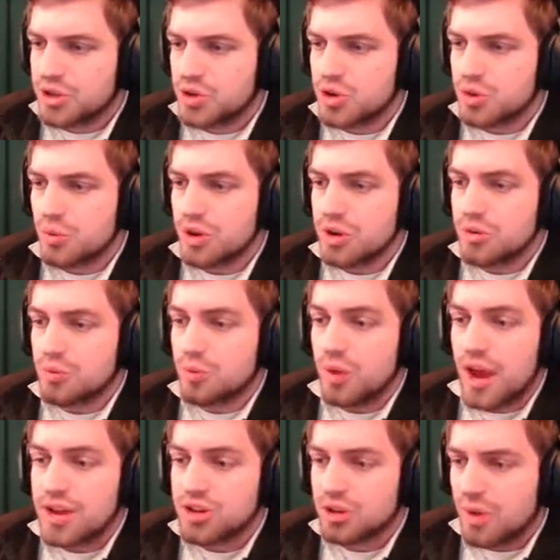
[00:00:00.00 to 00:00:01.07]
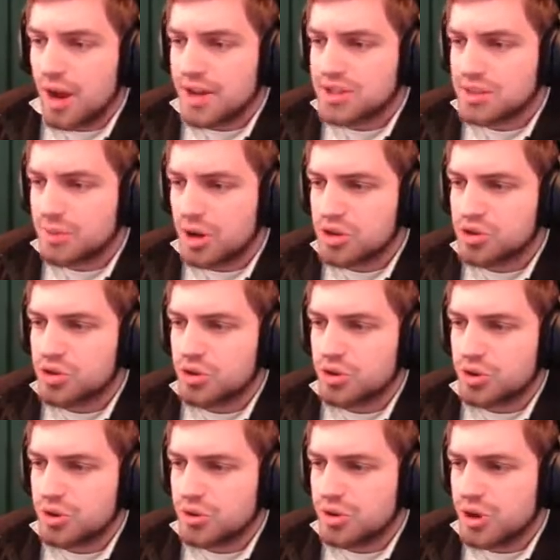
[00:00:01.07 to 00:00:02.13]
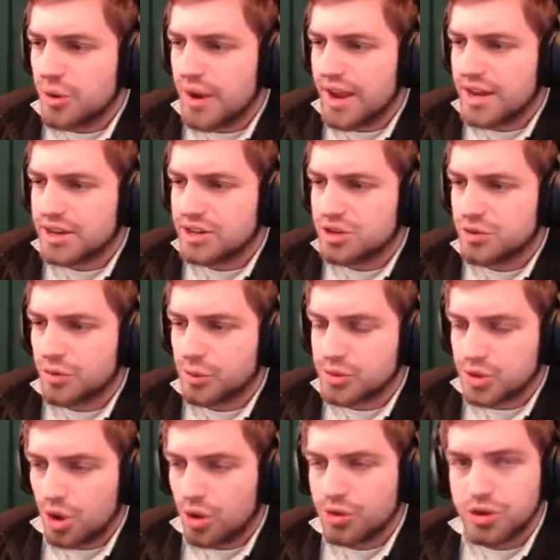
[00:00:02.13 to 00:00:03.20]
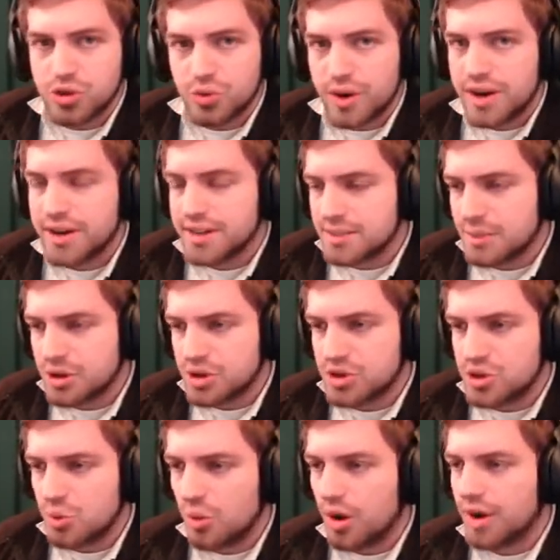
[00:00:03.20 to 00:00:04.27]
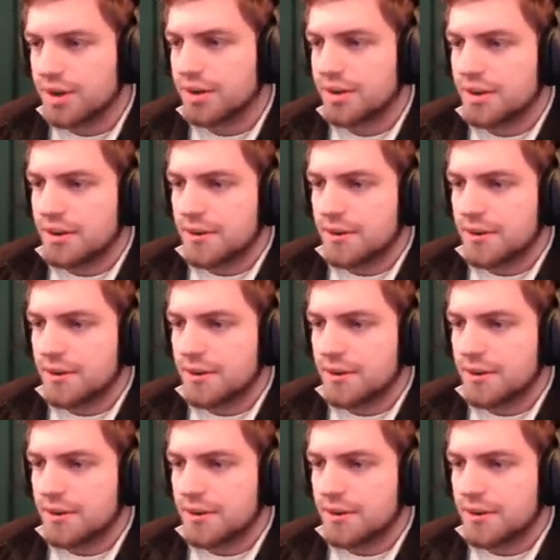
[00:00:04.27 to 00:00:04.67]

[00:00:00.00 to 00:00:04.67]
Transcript: So you wait as your as the monster, you, you can go ahead and traverse all the terrain as much as you want,